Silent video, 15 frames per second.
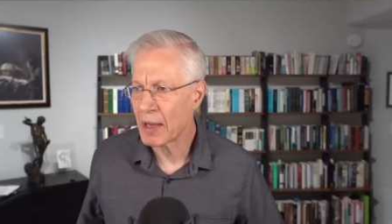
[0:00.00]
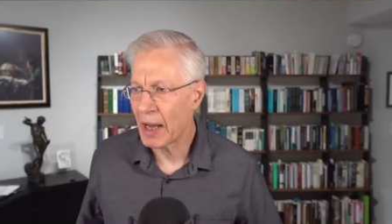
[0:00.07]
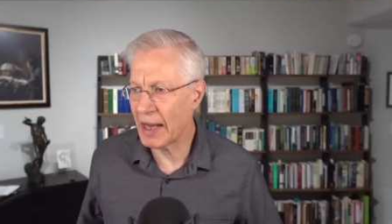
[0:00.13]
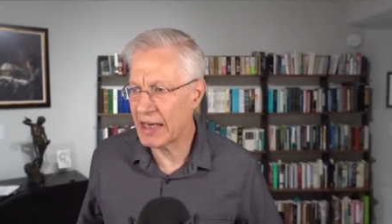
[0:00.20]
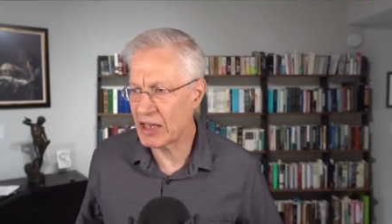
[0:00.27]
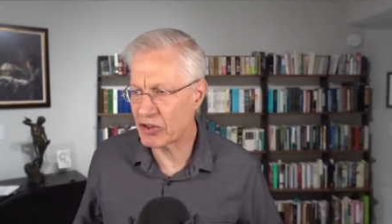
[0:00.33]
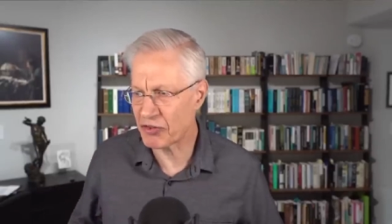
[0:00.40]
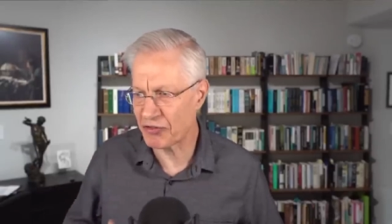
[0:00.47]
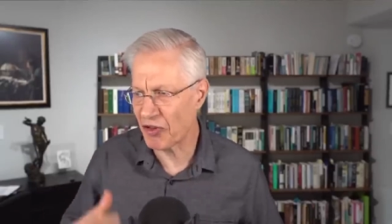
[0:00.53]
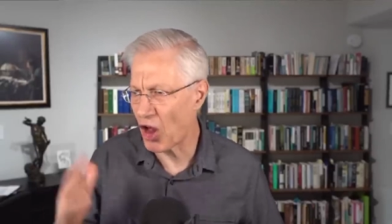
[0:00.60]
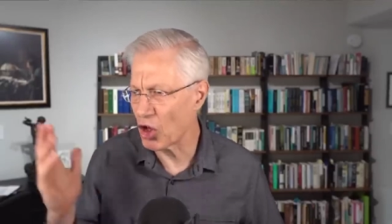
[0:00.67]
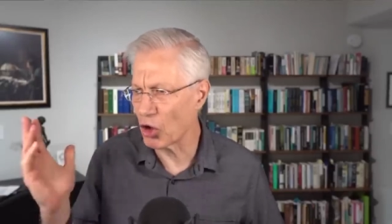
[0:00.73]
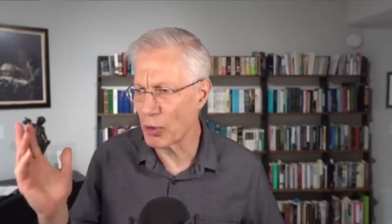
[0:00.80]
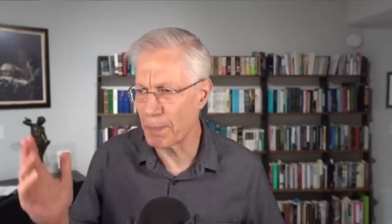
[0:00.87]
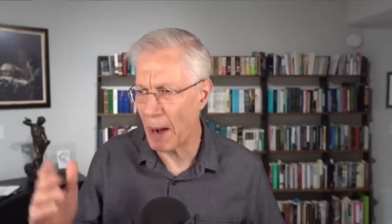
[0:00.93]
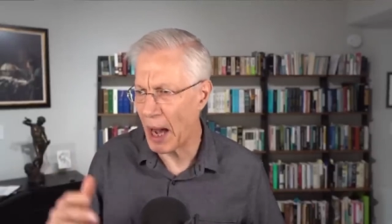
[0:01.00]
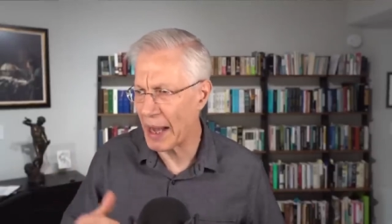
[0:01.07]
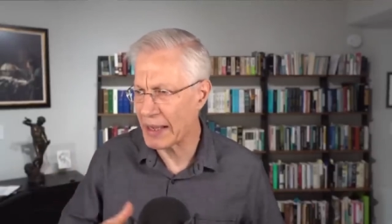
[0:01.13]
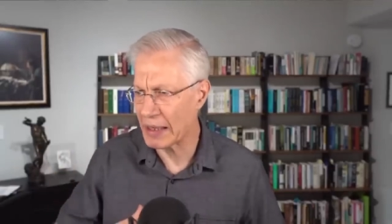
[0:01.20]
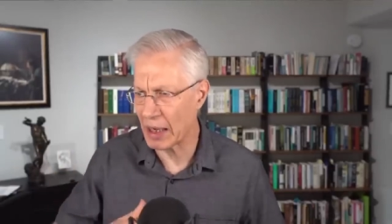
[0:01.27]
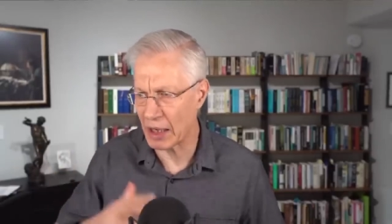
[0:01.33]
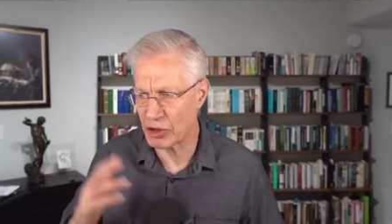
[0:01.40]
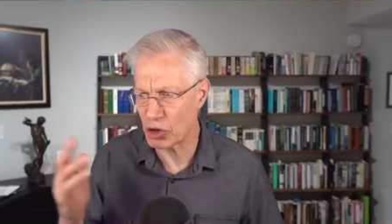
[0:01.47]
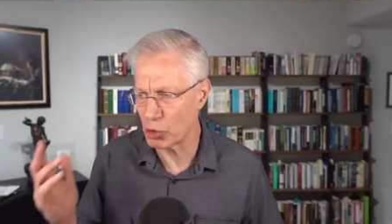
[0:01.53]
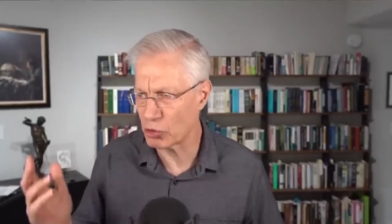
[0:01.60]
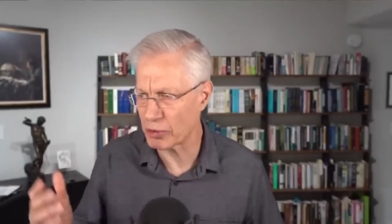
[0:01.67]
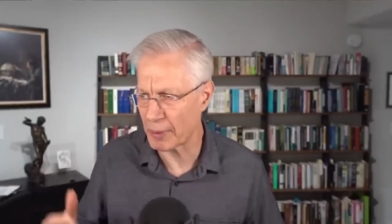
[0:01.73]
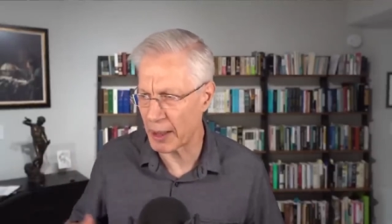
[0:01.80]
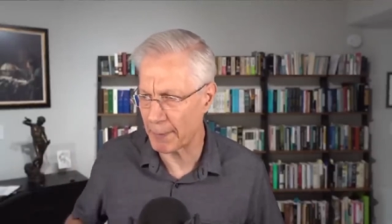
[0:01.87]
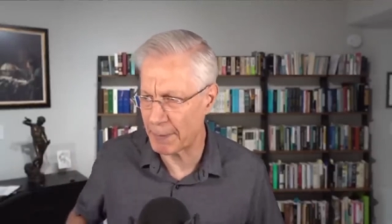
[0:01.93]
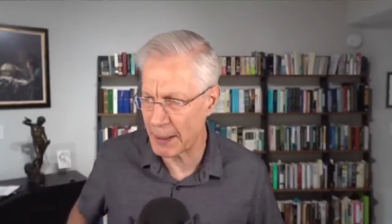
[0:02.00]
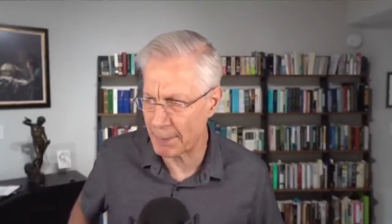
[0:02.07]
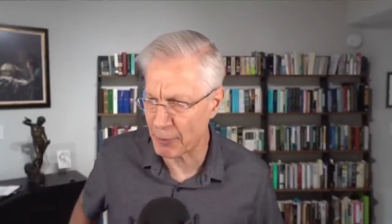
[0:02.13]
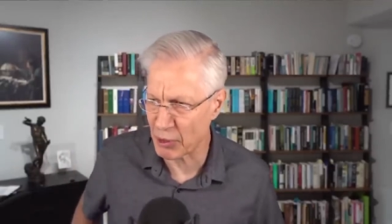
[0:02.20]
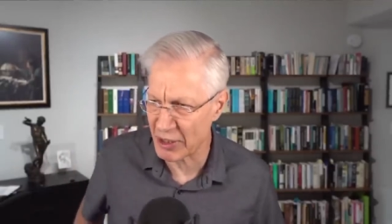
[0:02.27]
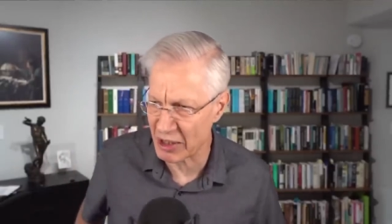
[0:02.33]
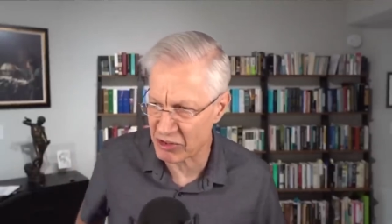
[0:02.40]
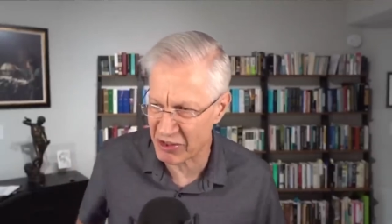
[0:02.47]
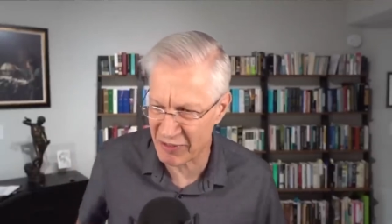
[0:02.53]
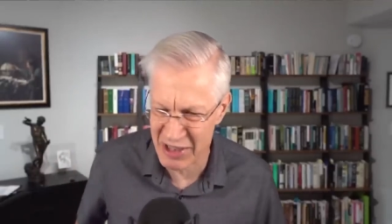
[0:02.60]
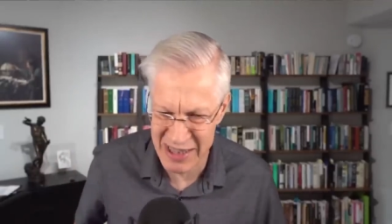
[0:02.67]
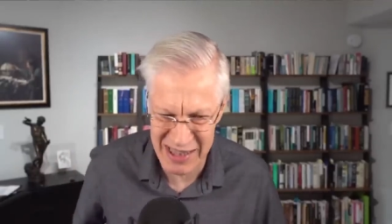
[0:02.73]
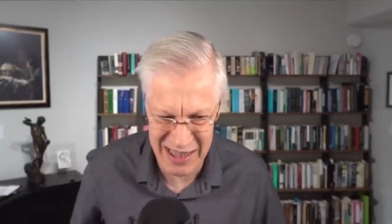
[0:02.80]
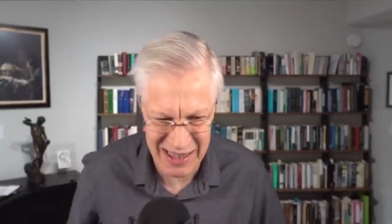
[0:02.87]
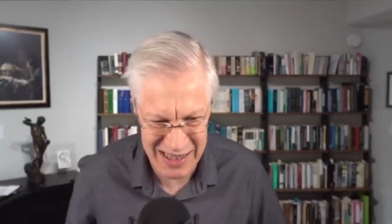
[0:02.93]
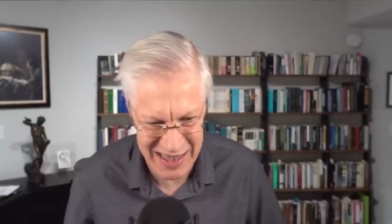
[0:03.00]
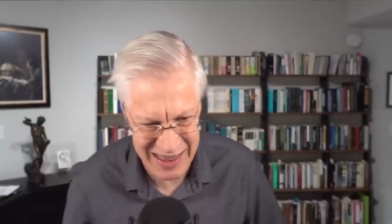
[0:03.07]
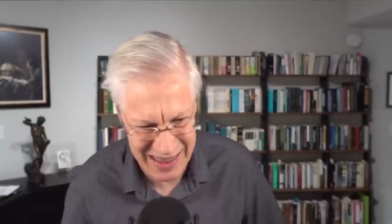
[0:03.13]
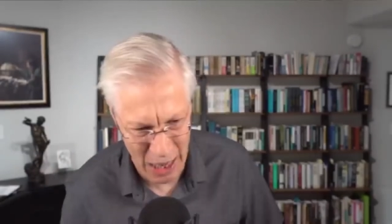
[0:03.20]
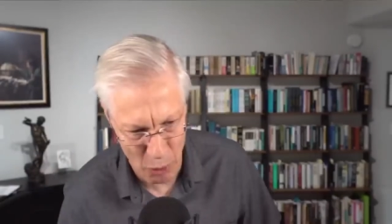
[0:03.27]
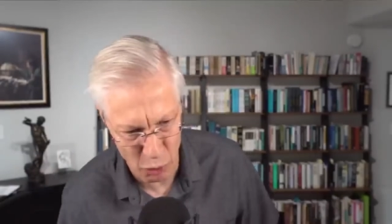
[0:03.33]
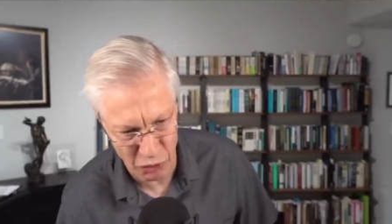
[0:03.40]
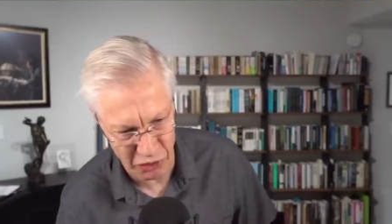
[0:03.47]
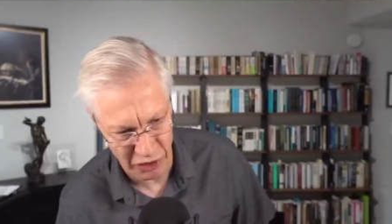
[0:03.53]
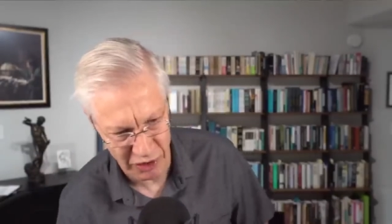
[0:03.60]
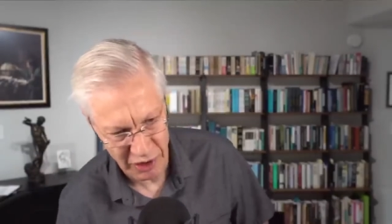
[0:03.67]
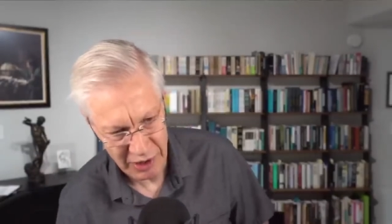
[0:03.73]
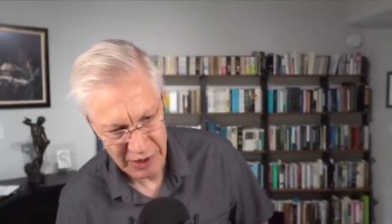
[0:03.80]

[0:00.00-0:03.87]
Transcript: And he is followed by a huge amount of people. He has seventy-six thousand